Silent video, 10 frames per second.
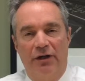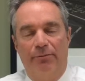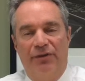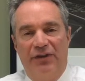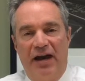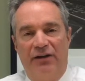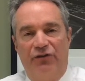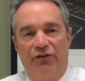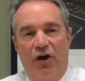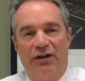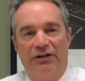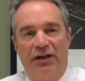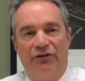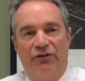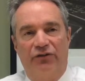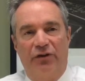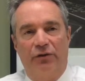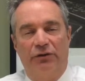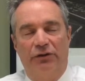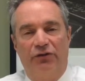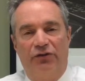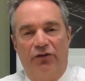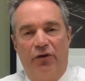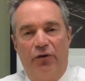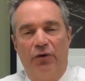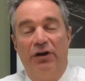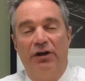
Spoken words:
but that is not necessarily so,